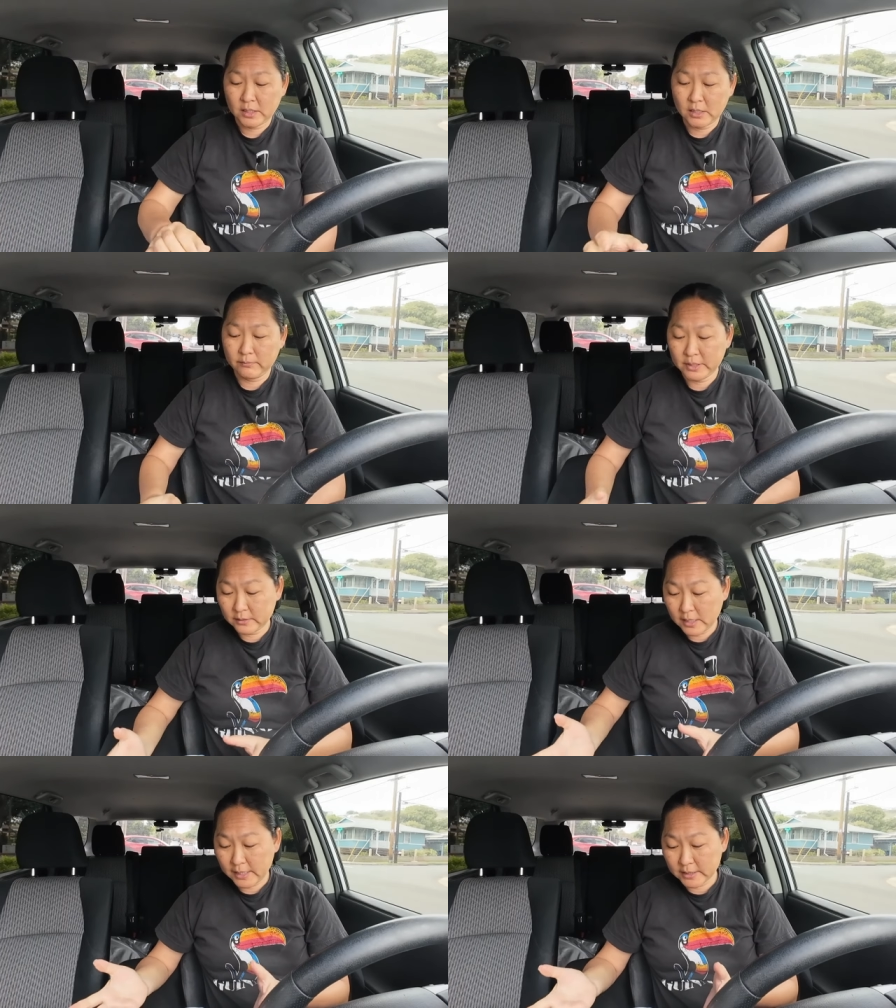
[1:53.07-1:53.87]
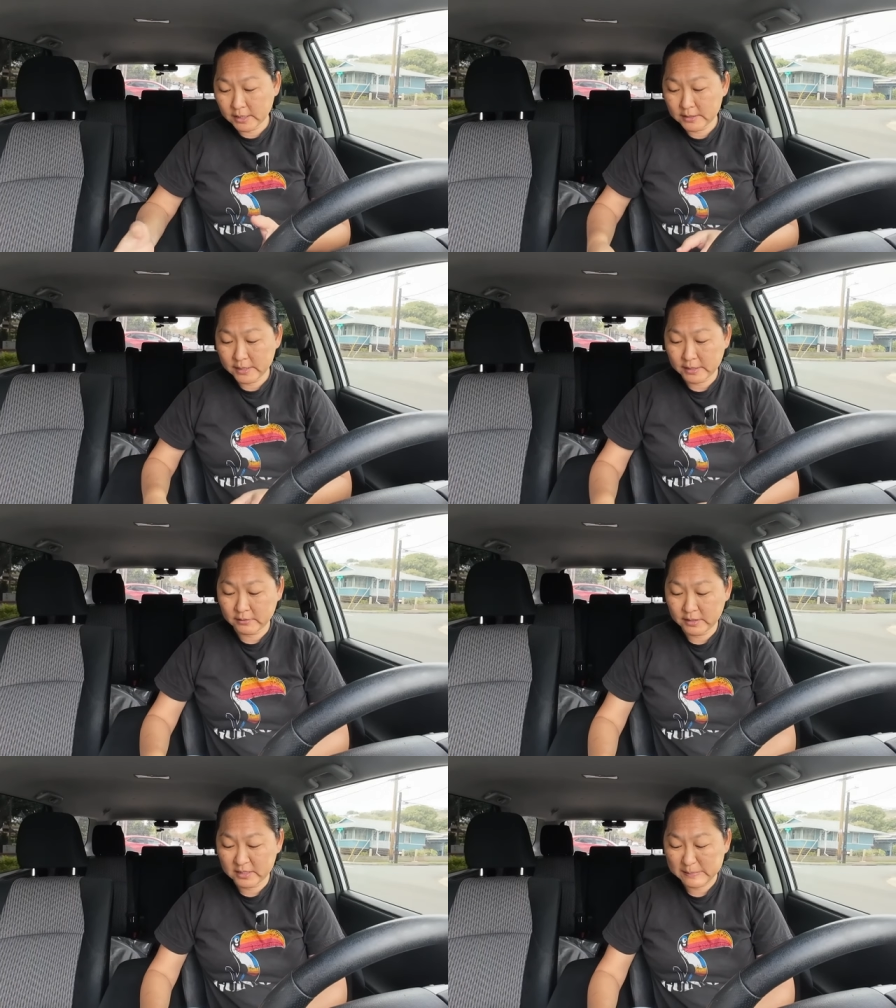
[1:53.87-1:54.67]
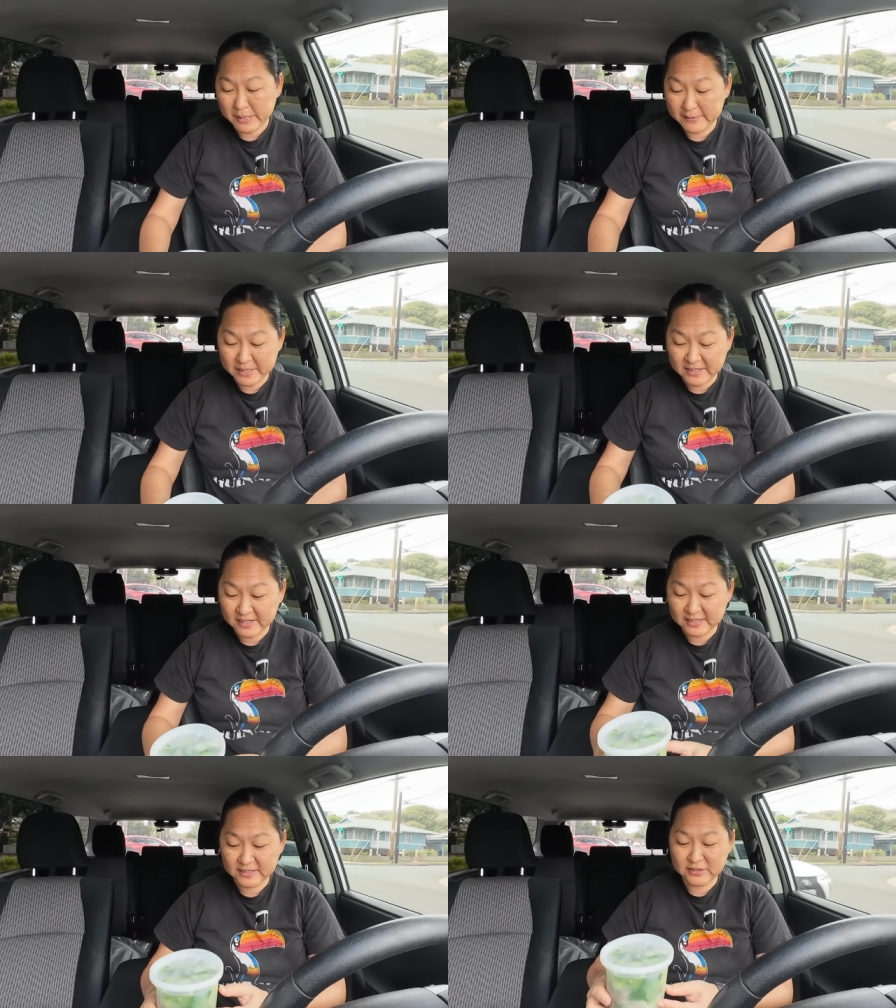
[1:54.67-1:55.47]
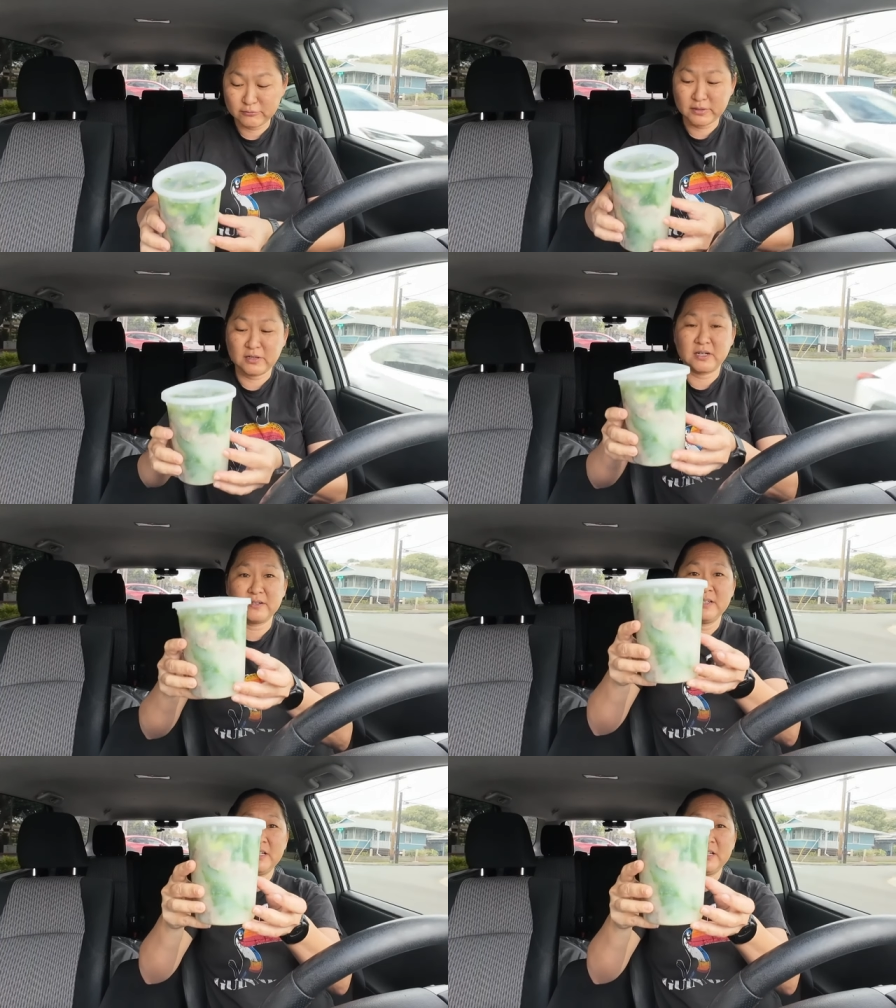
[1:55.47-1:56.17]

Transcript: Um, but I got takeout and it's piping hot, it's super hot.